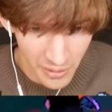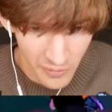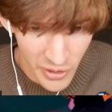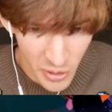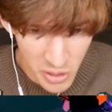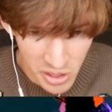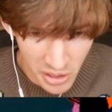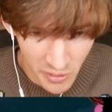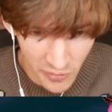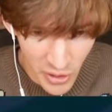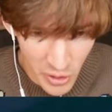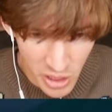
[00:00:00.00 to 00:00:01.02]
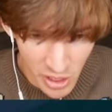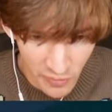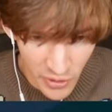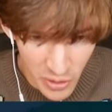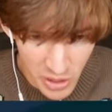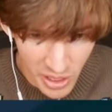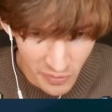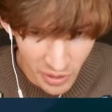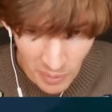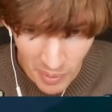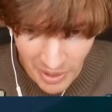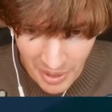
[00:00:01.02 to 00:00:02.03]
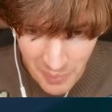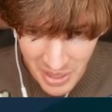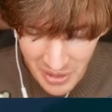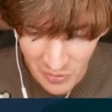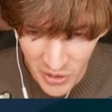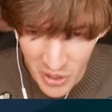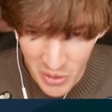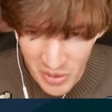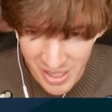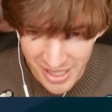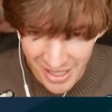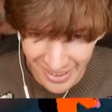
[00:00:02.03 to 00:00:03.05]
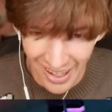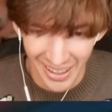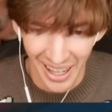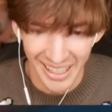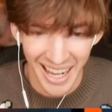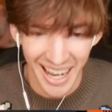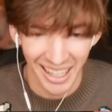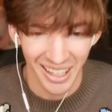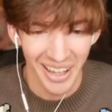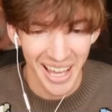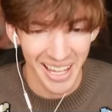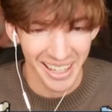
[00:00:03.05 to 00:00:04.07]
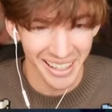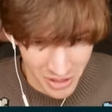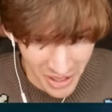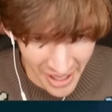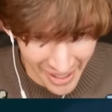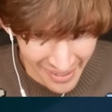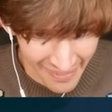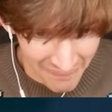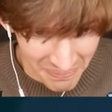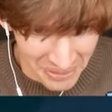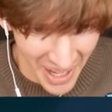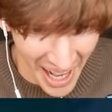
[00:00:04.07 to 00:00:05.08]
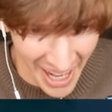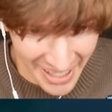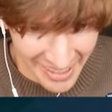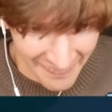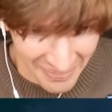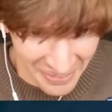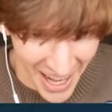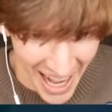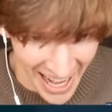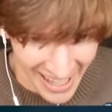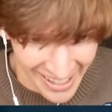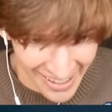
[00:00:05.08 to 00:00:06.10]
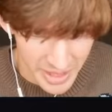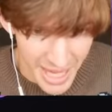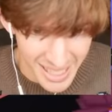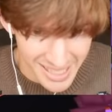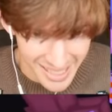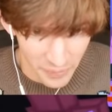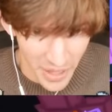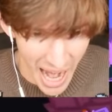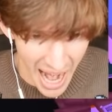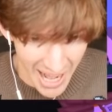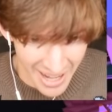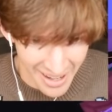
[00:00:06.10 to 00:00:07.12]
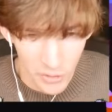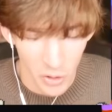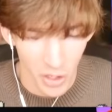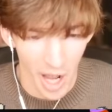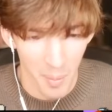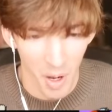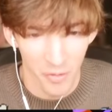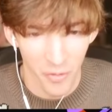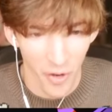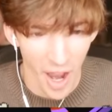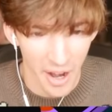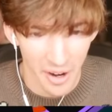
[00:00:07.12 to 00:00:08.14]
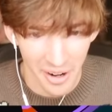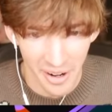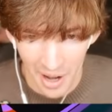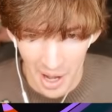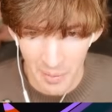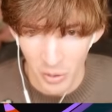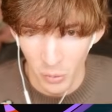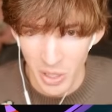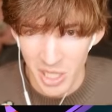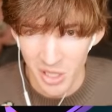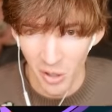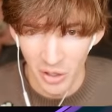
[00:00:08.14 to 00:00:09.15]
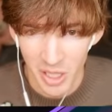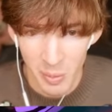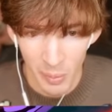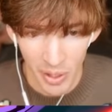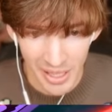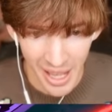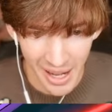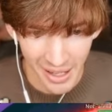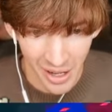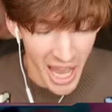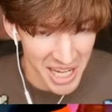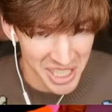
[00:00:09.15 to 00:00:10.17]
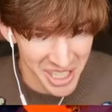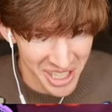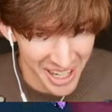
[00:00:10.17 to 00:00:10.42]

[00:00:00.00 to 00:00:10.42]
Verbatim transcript: confused, confused, confused. Con come on, let me confuse. God, I can't click! Die! Die! Yes! Die! Dude, I'm on fire. I am the reason all these people are dead. Yes!